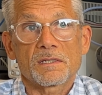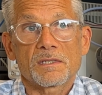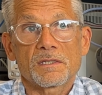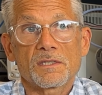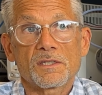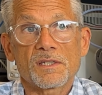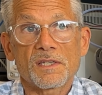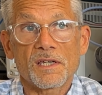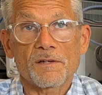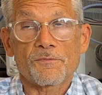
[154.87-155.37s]

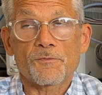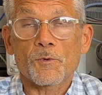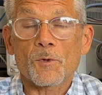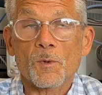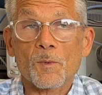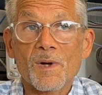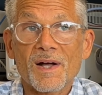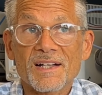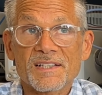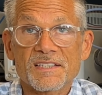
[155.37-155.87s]
can get 4
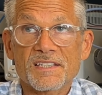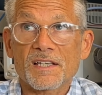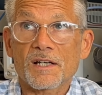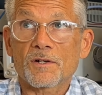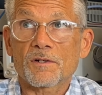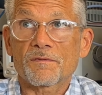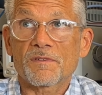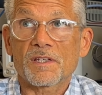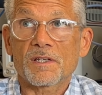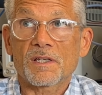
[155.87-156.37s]
watts out
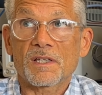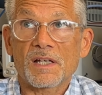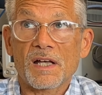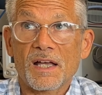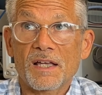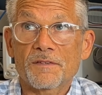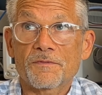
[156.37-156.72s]
of it at high